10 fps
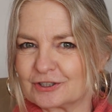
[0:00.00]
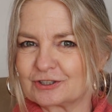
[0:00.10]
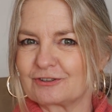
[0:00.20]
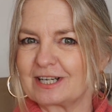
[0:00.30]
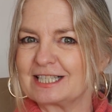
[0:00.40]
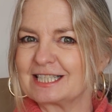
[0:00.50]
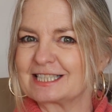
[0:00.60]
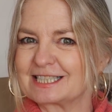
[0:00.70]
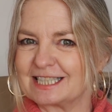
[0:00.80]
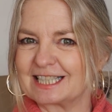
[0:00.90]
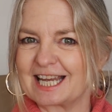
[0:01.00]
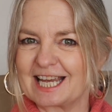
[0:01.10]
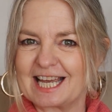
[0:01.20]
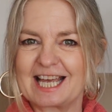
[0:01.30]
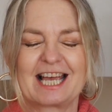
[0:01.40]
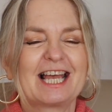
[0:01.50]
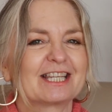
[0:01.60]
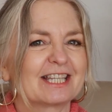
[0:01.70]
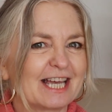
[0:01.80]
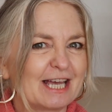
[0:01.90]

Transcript: the straight, sleek hair, the